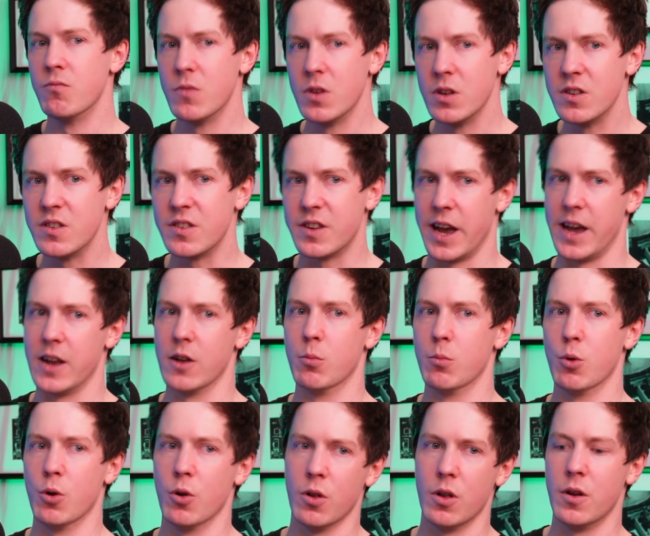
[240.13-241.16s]

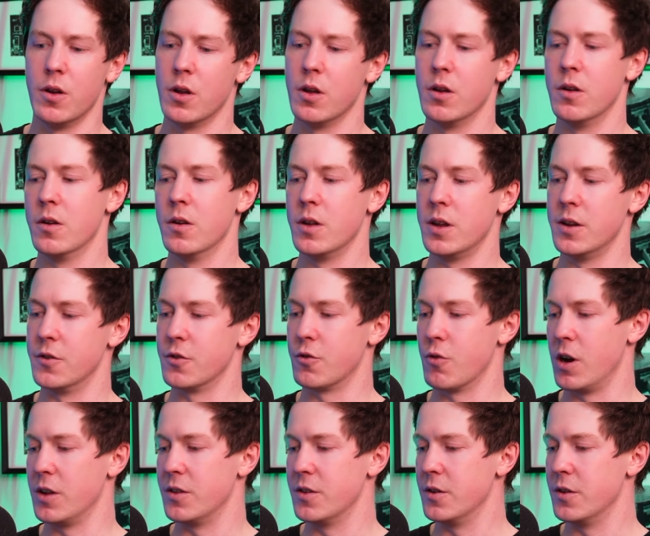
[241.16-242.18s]
scalable and
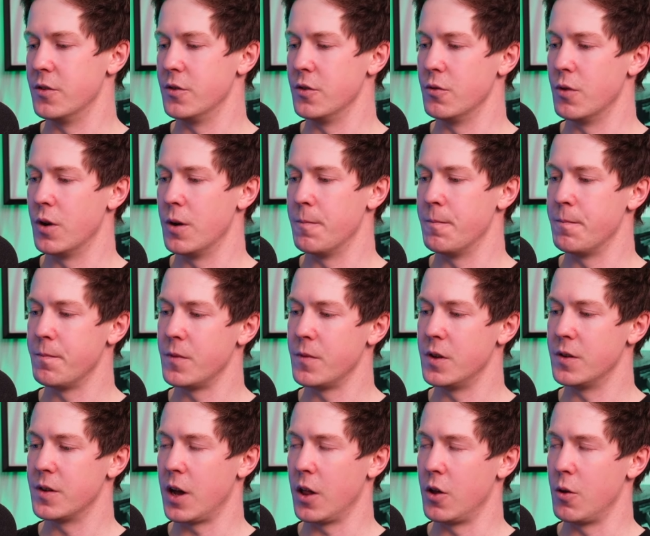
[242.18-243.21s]
integrated into
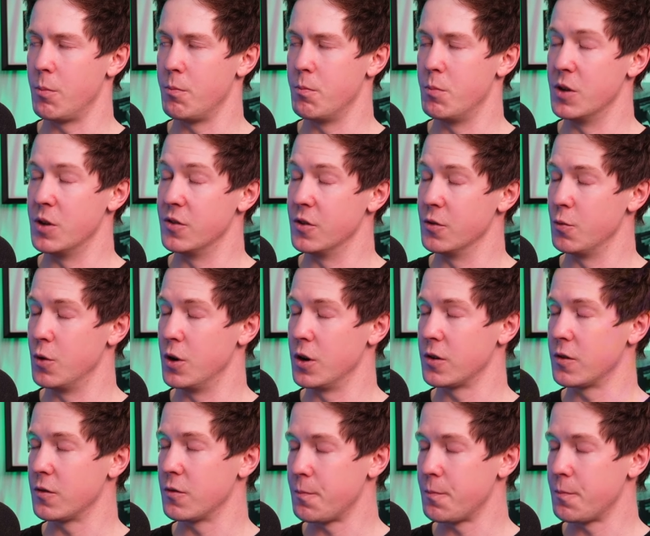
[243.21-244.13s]
how your business works.